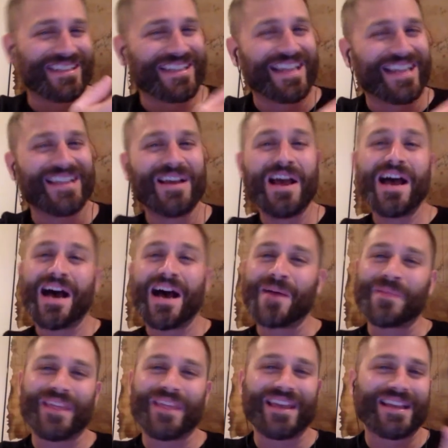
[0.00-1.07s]
and I,
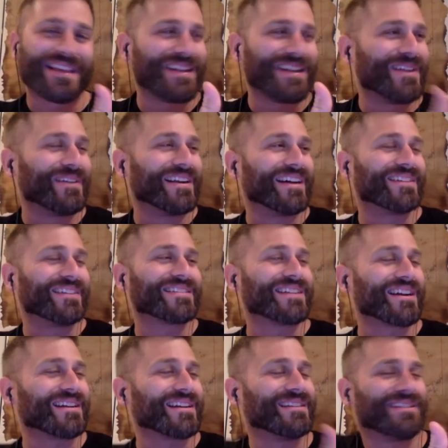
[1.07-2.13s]
am like, you know, and I was
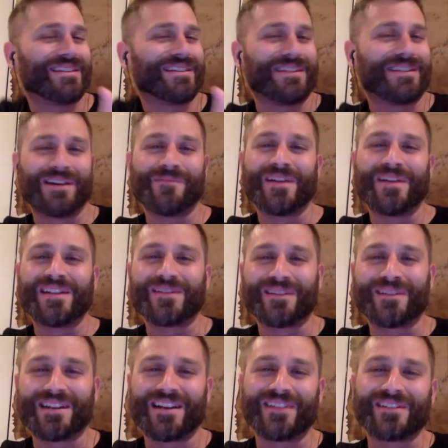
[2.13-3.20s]
talking to uh, Benjamin,
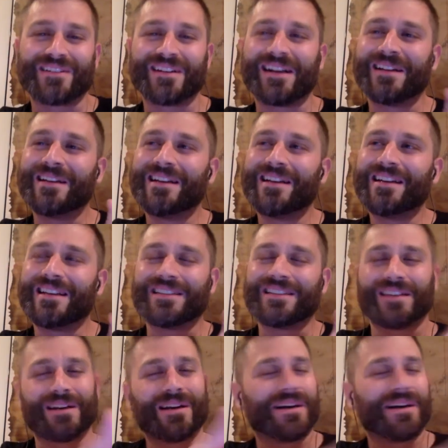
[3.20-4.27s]
another uh, he's a,
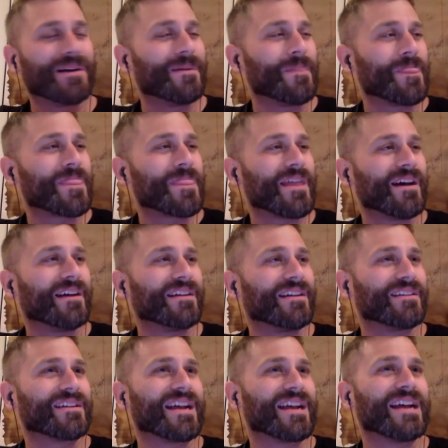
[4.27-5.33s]
a,
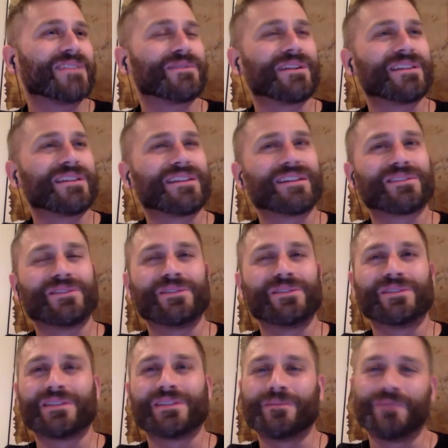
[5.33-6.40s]
another guy on Twitter I talked to
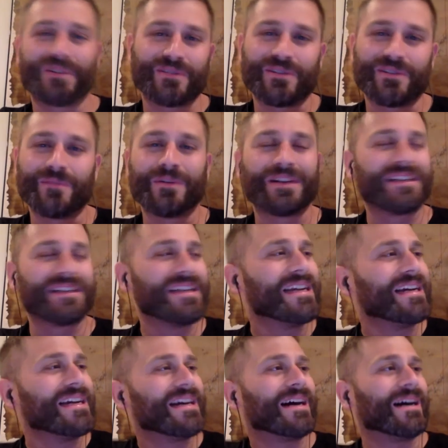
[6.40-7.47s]
who's a booktuber and
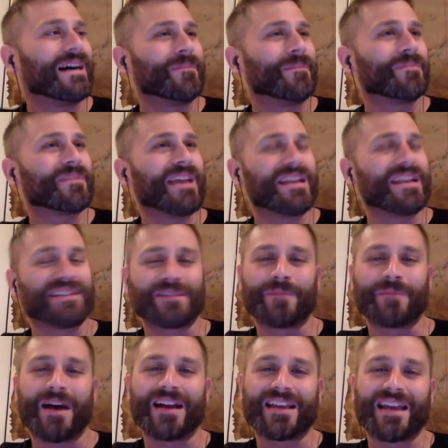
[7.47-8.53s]
um, has his
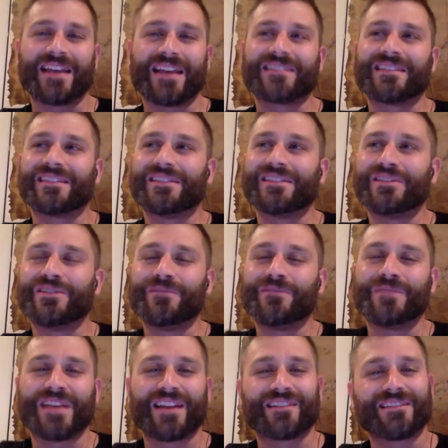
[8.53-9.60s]
podcast and YouTube
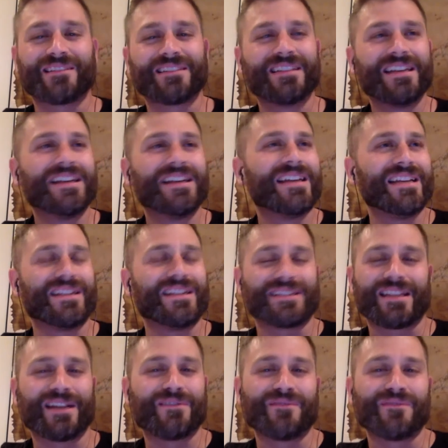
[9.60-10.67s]
channel, and yeah. he does a
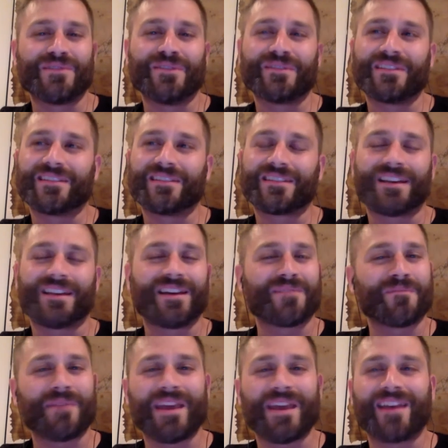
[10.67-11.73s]
lot of reviews. He's like,
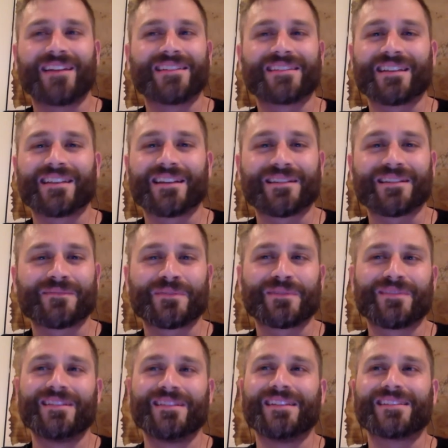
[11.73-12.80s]
man, he's like,
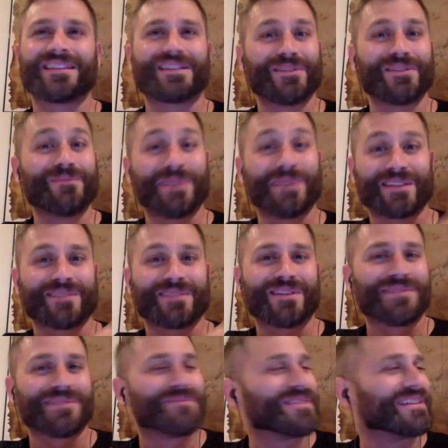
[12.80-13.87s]
he's like, you pick some
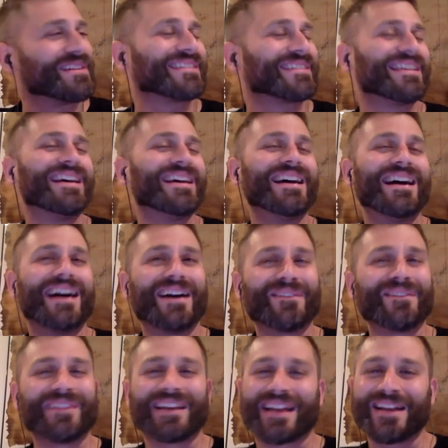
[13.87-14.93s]
good books.
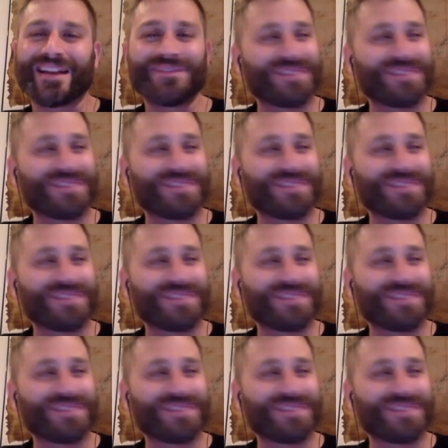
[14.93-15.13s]
I'm like, I'd